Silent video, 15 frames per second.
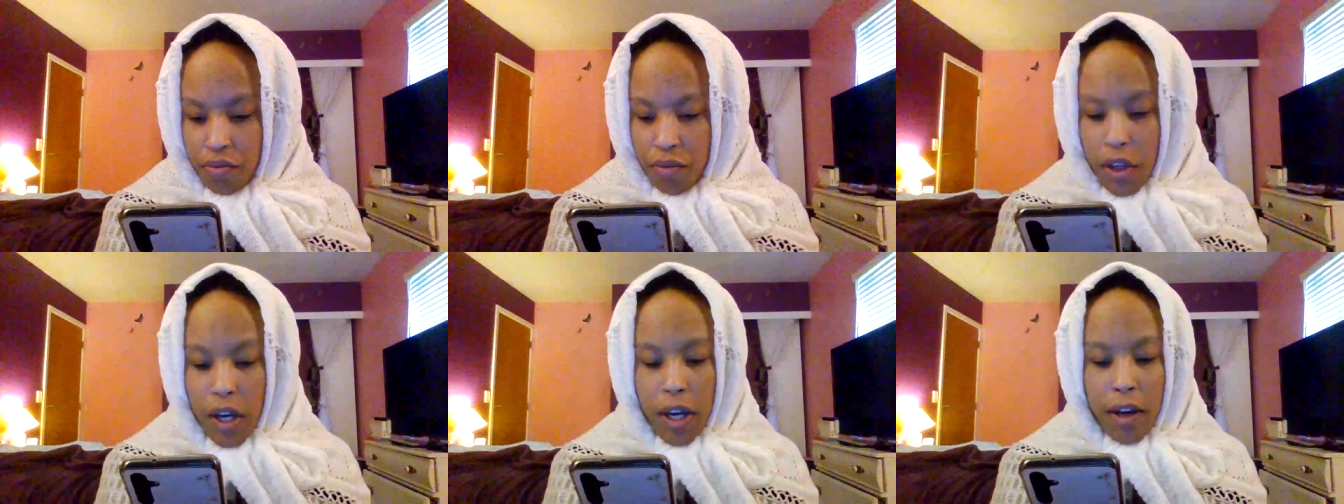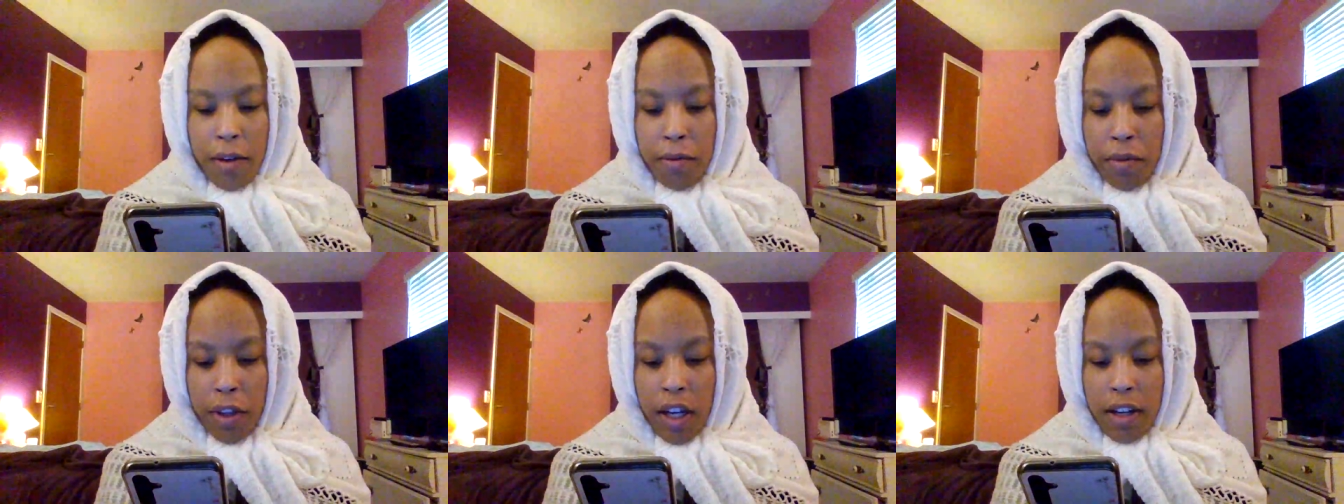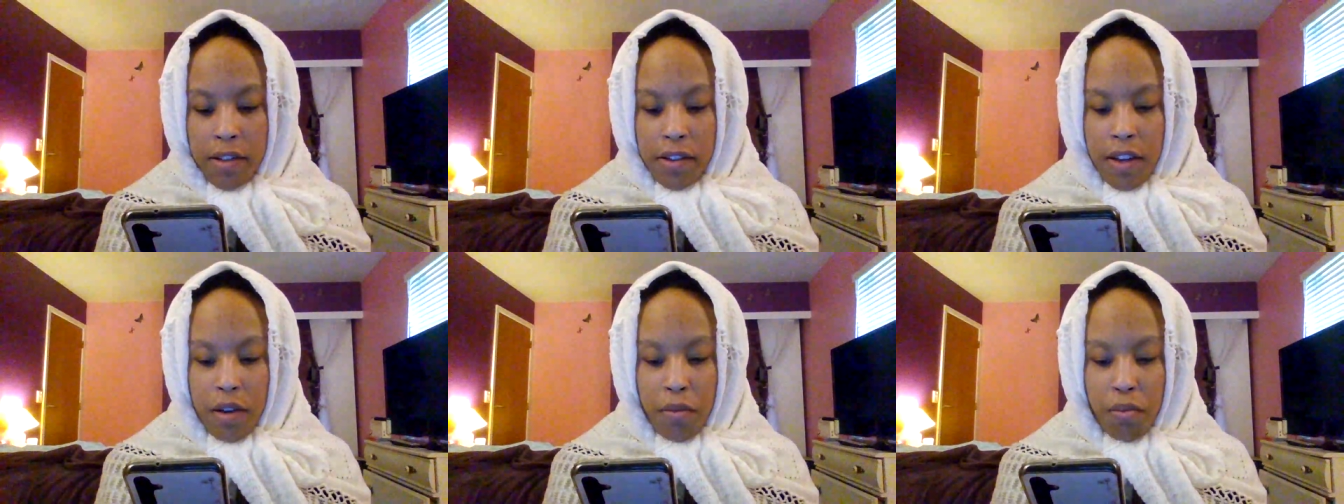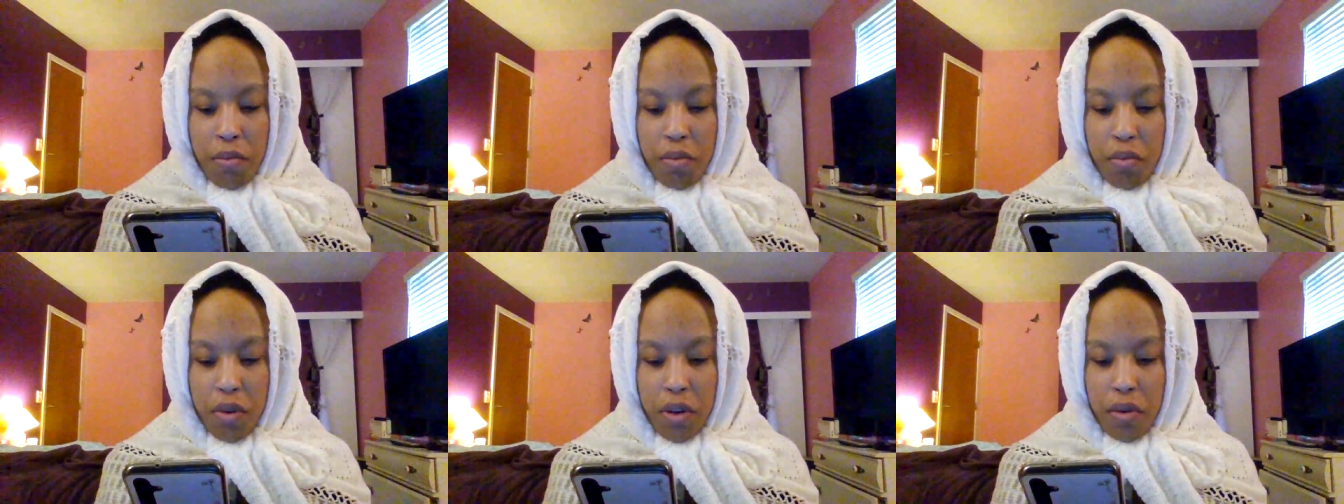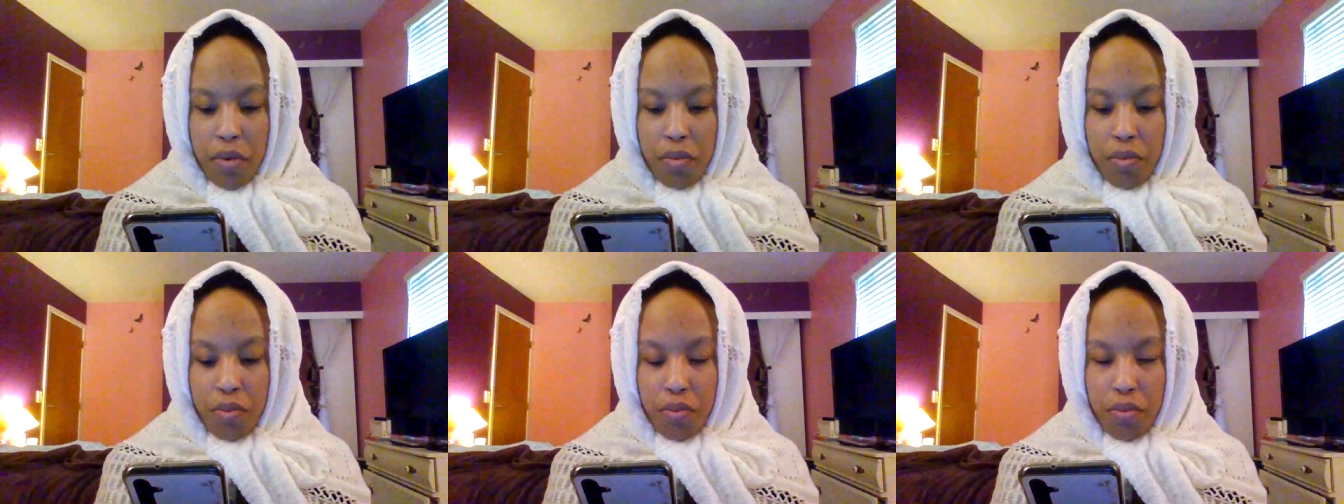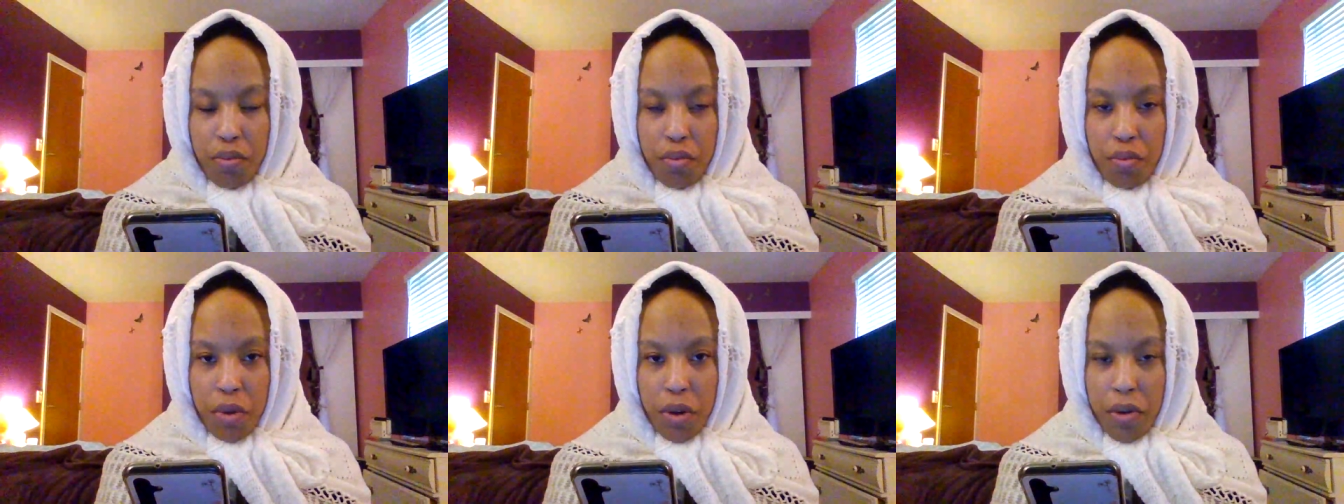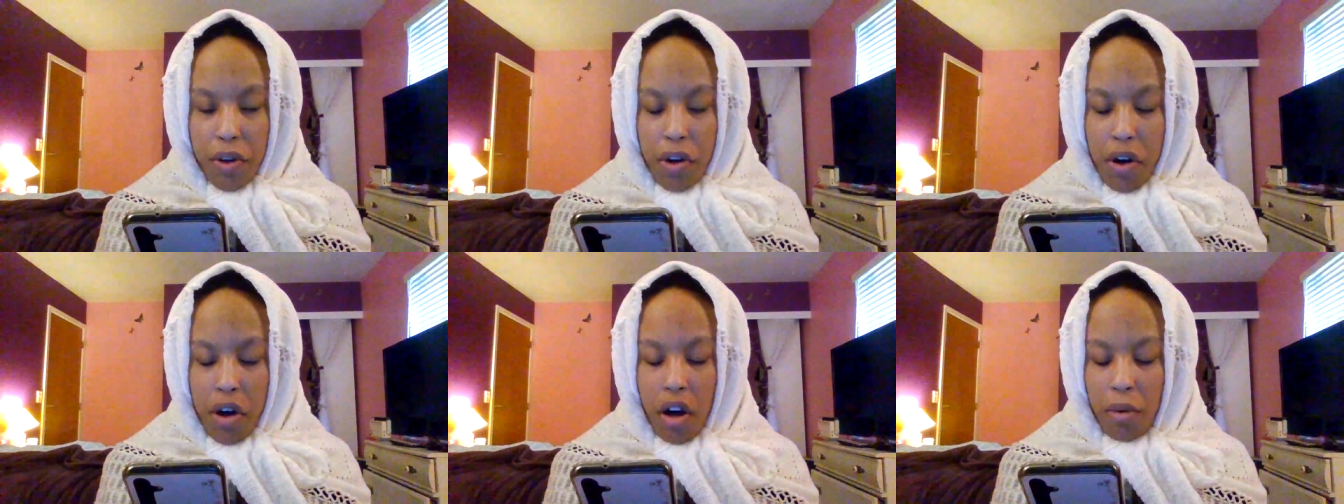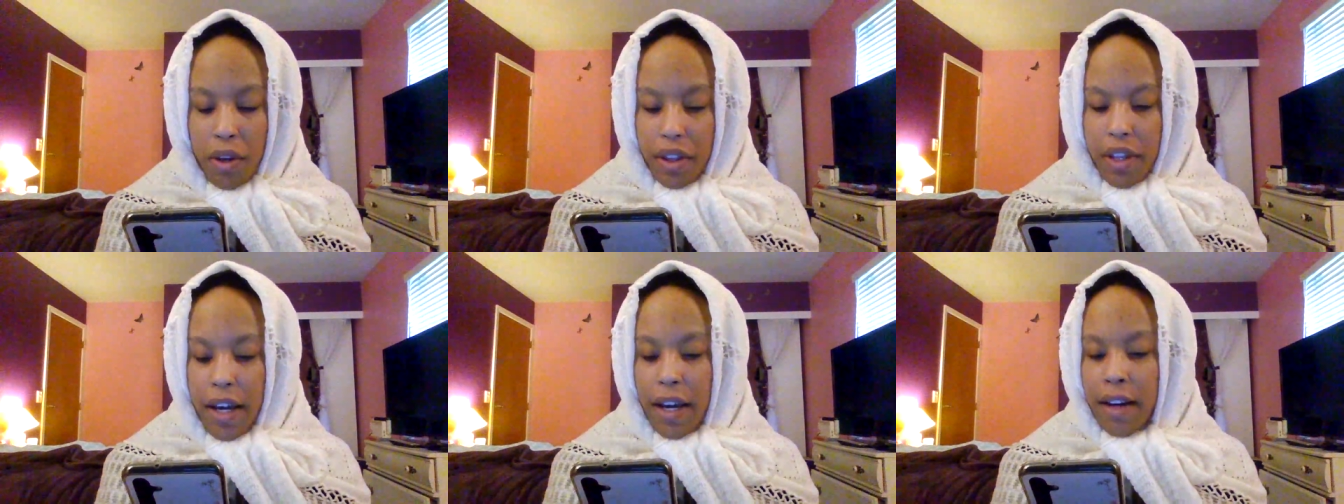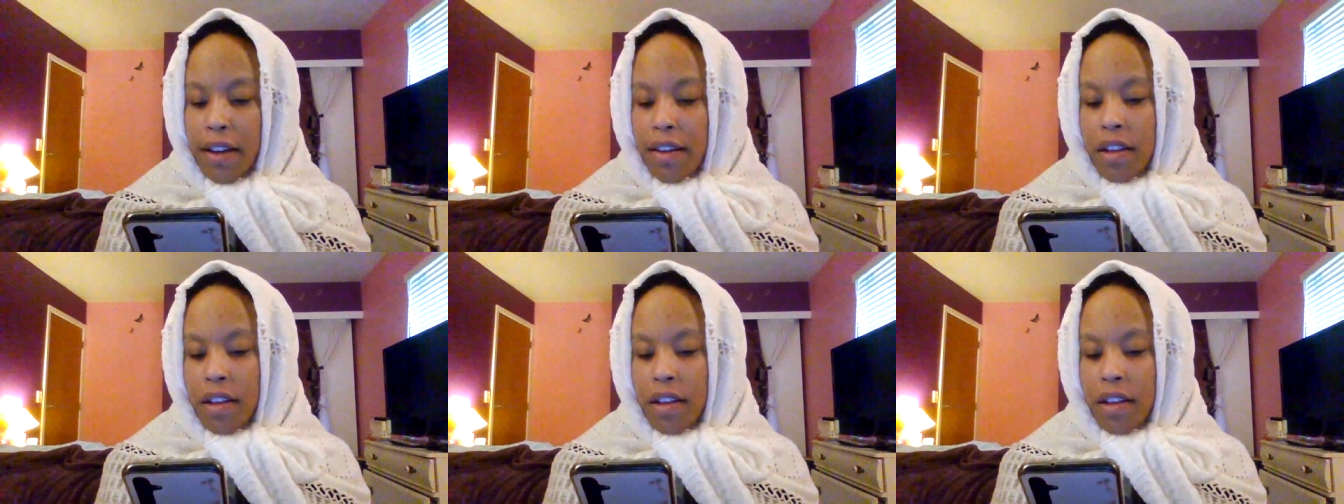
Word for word: Yeah, like it's like we'll we'll go with that.